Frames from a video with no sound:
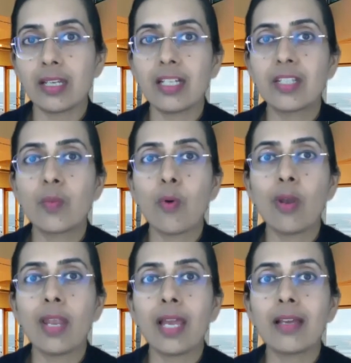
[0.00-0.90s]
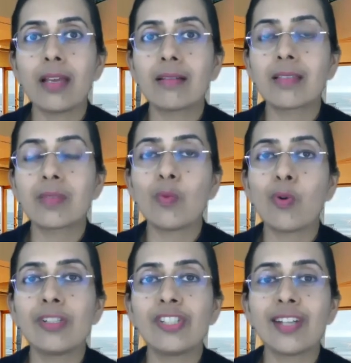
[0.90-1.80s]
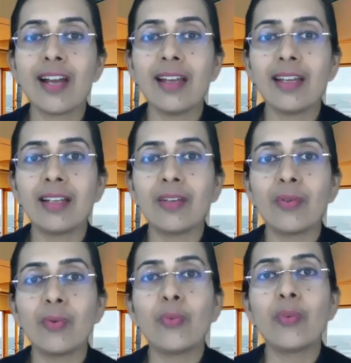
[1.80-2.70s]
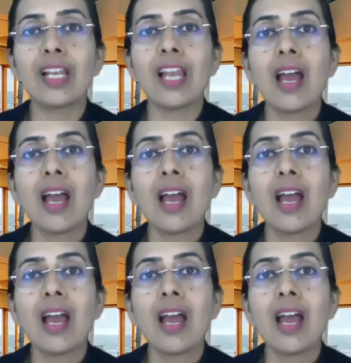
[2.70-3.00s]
It's more like a small child who will